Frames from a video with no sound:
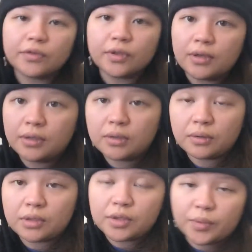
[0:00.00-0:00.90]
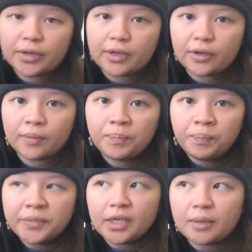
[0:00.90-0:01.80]
for the insulin to spread out,
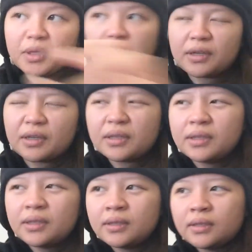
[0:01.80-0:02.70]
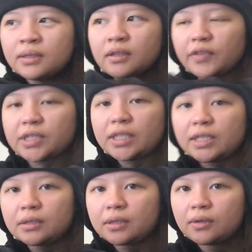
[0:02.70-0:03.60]
if I
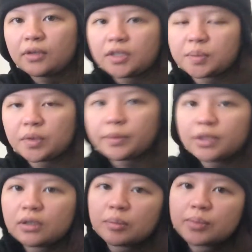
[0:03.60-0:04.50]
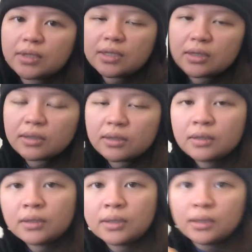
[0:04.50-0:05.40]
take it out, it's probably gonna bleed,
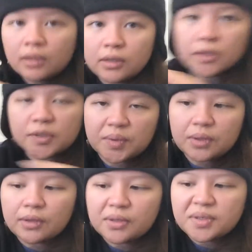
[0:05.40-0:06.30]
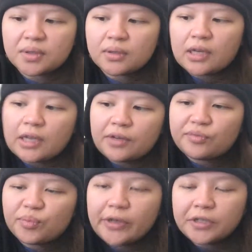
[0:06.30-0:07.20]
just because I
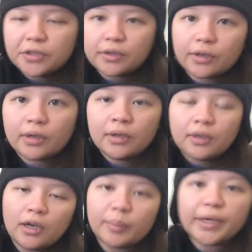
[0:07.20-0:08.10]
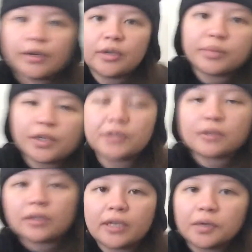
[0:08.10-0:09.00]
have pressure on my arm
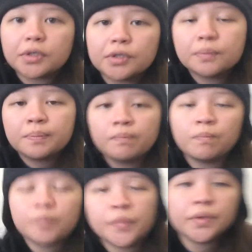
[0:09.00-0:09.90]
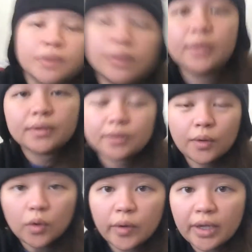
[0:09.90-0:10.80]
because of the couch.
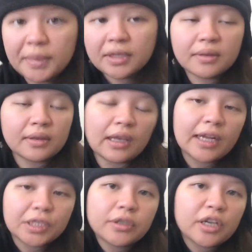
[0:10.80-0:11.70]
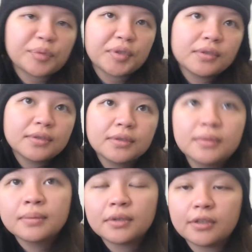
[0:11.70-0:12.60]
So, I mean, that actually happens.
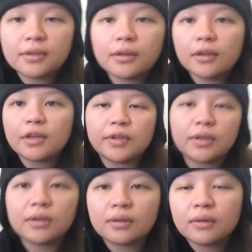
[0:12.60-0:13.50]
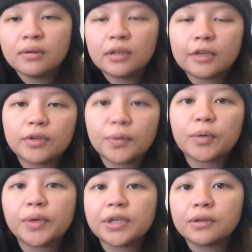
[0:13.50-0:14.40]
Even though I
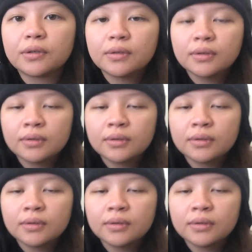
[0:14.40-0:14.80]
waited.